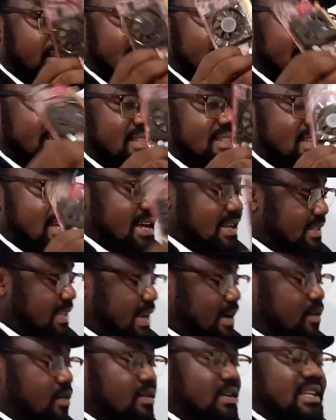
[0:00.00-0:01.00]
These cards
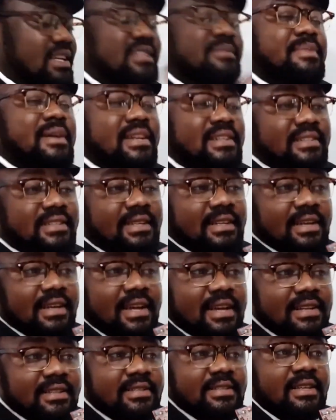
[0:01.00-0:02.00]
are called expansion
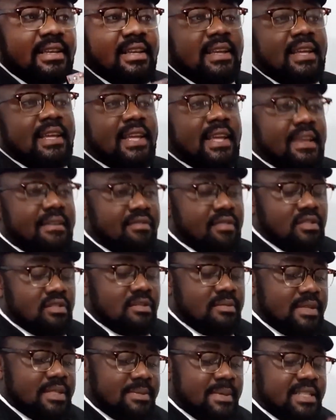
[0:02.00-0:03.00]
cards. If you want
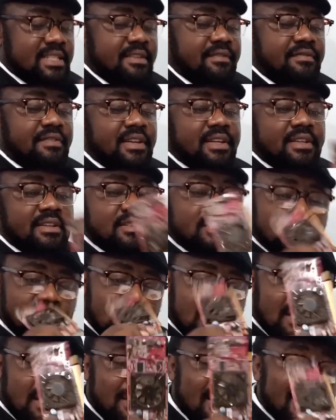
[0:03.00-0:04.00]
to be specific, you
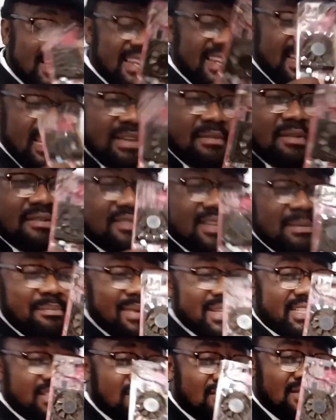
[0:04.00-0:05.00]
talk about the name of the
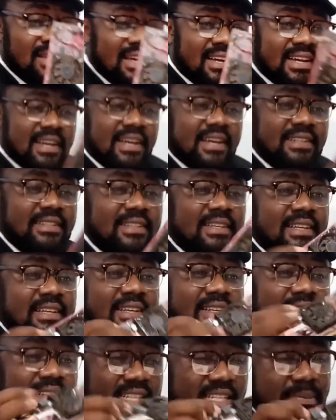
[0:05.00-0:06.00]
particular card.
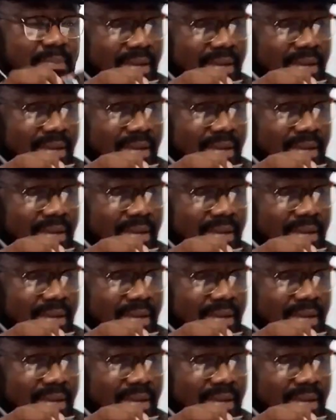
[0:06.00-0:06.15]
This